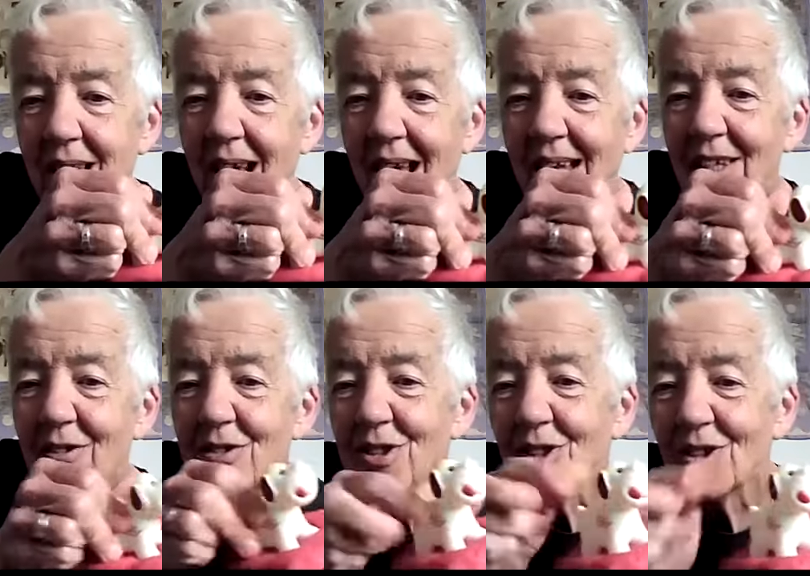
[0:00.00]
Hello,
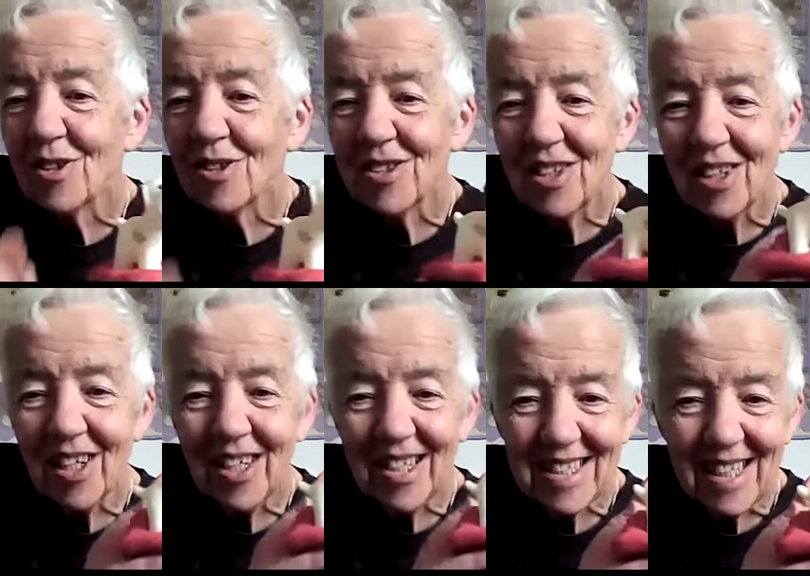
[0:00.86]
dog. Do you
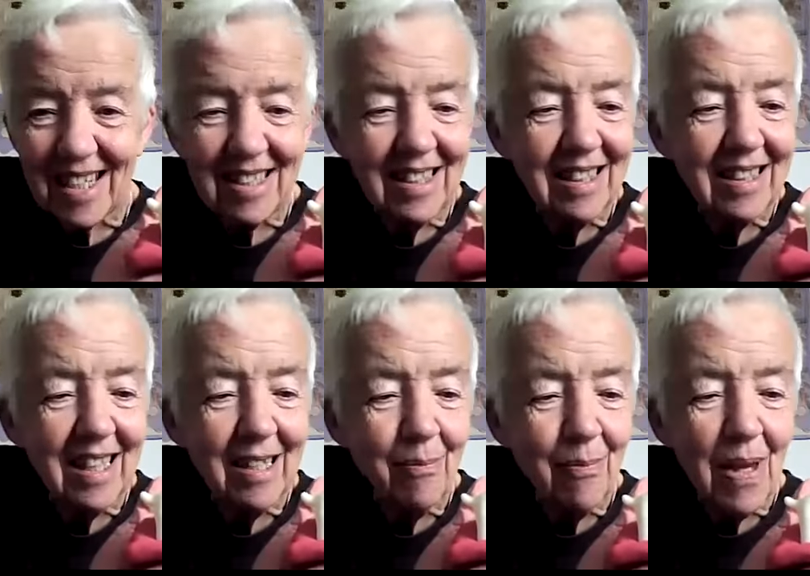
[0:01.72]
like standing
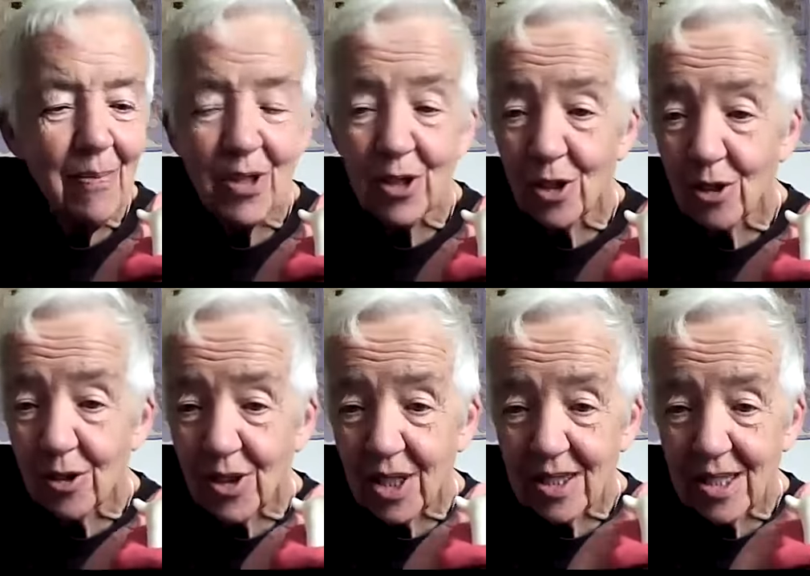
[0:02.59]
there? Maybe the dog
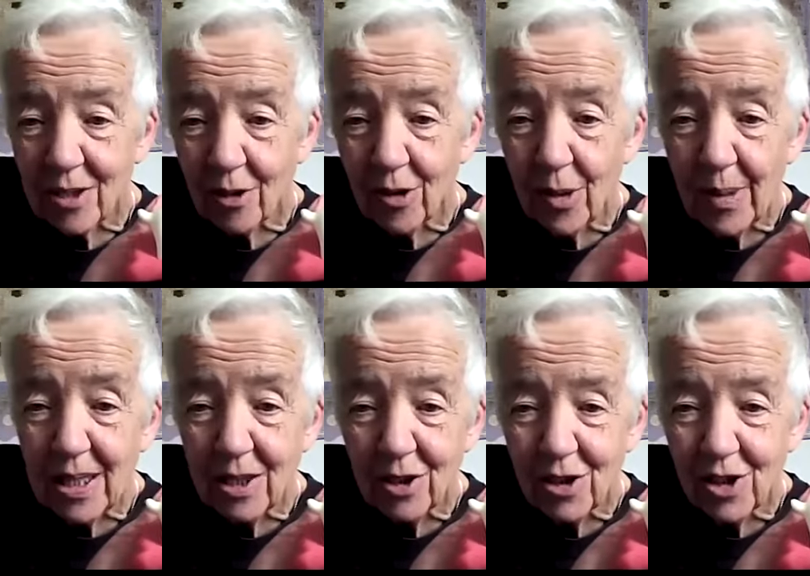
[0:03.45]
thinks it's on the
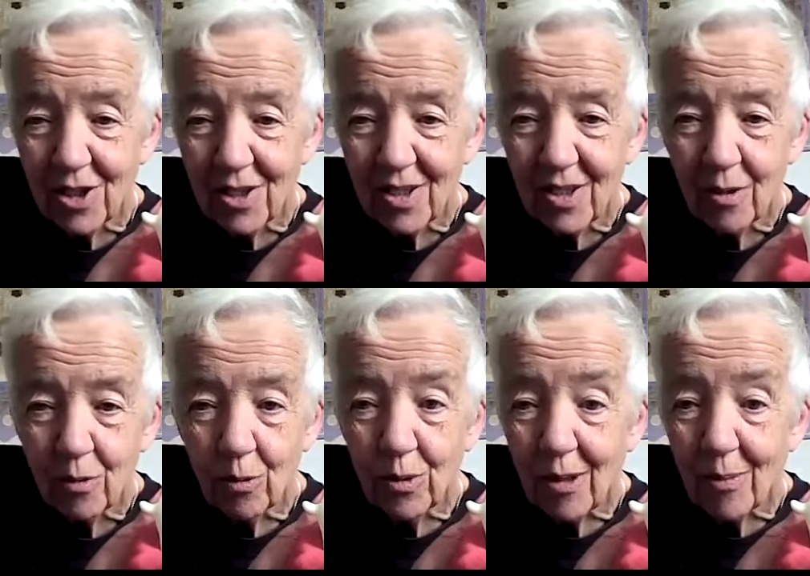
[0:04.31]
beach.
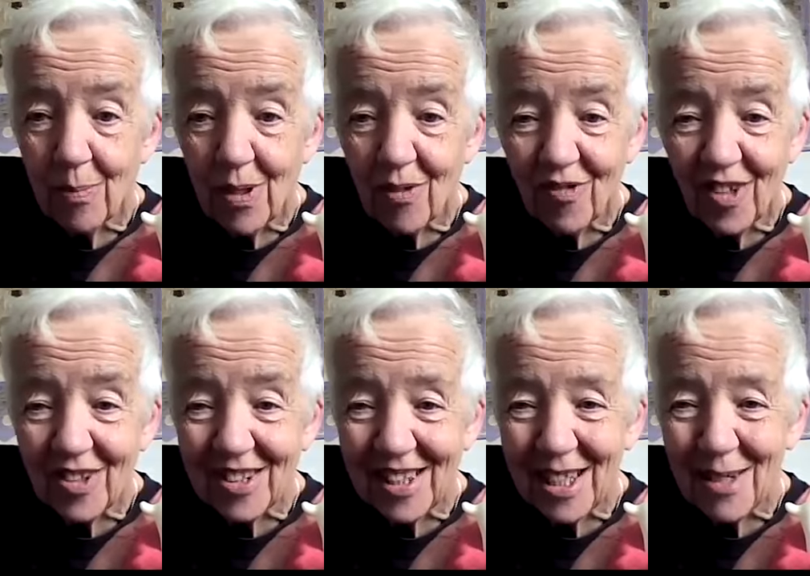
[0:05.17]
Oh, that would be a fun
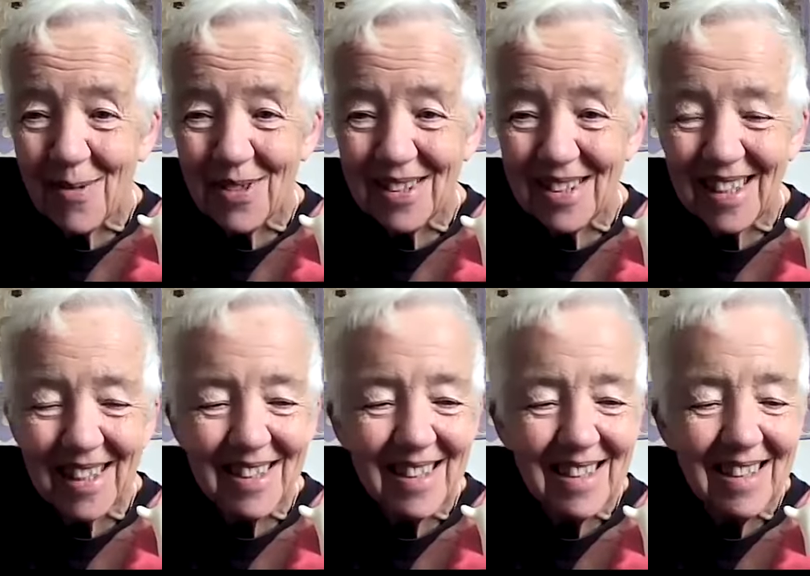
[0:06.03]
game, wouldn't
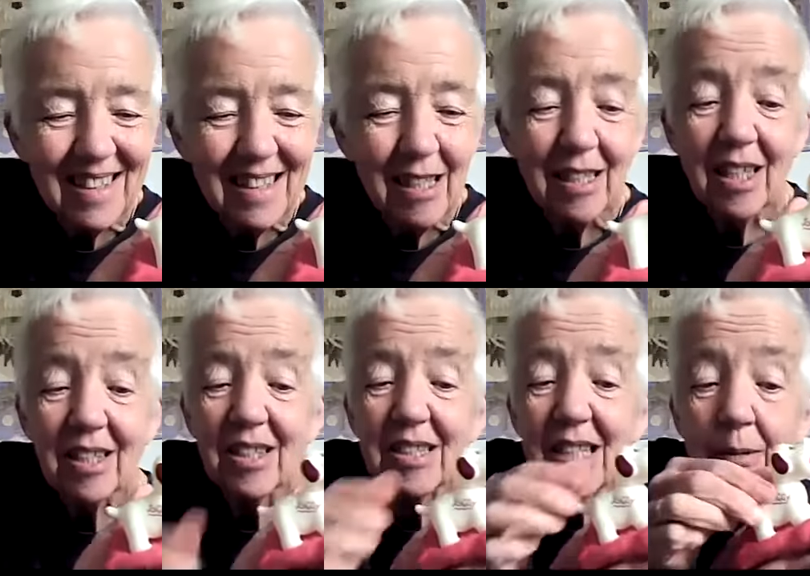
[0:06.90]
it? Like
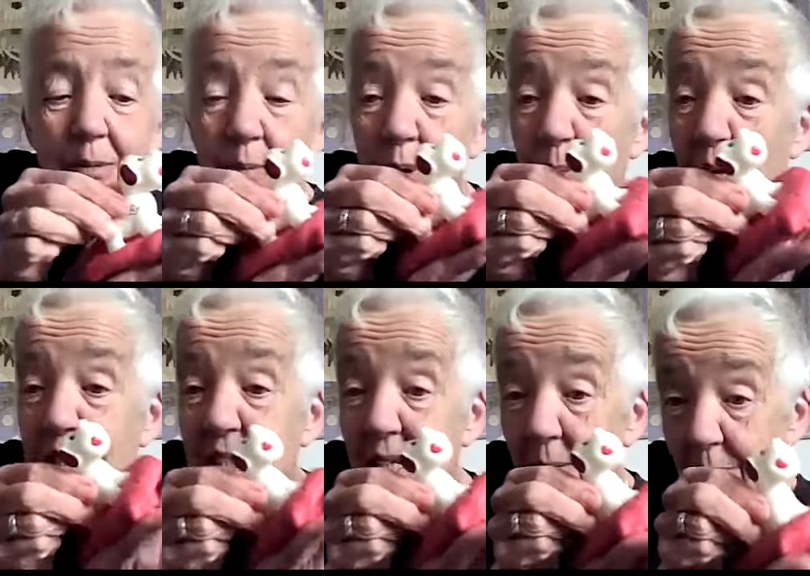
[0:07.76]
the day when we made
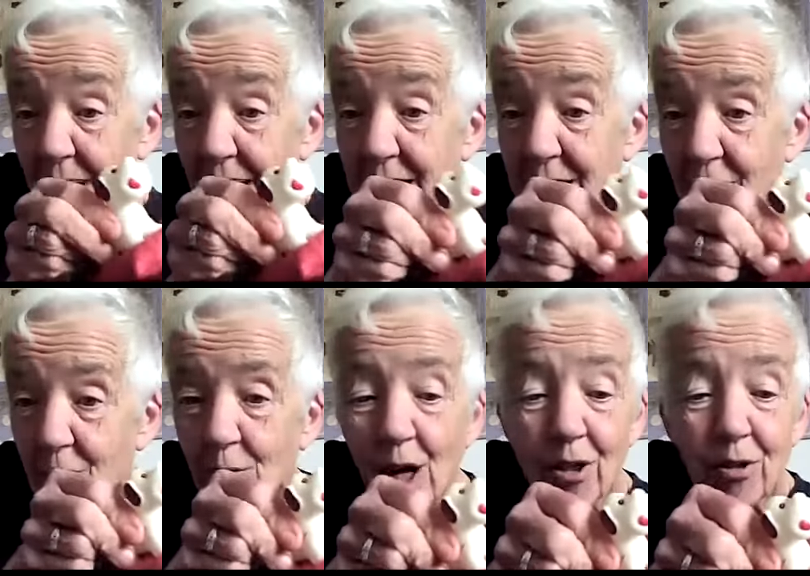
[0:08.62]
Play-Doh
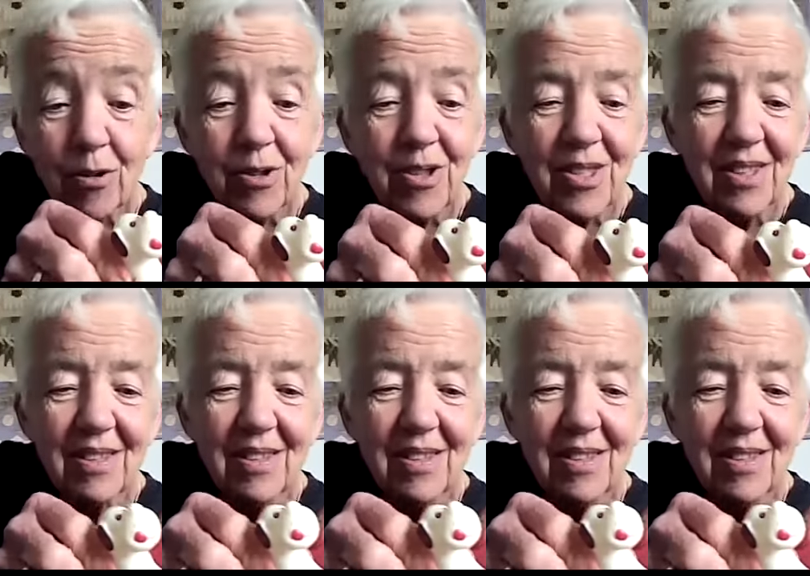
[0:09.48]
roads.